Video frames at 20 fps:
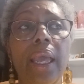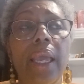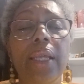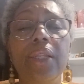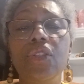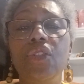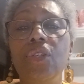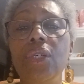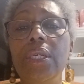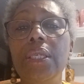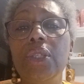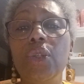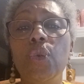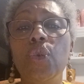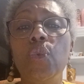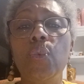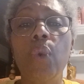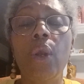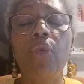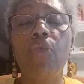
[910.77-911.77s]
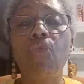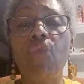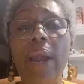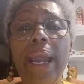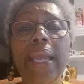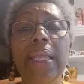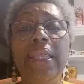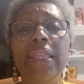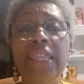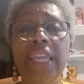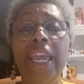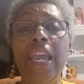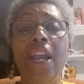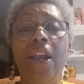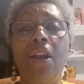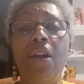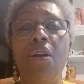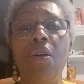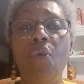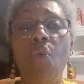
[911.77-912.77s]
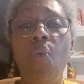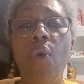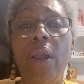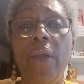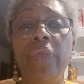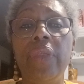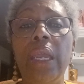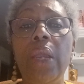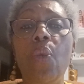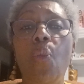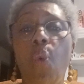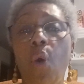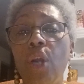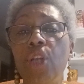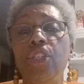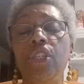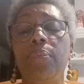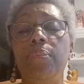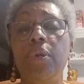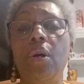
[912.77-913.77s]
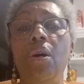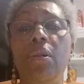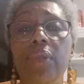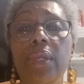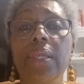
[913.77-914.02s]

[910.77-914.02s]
and Jesus went right there where they worshiped all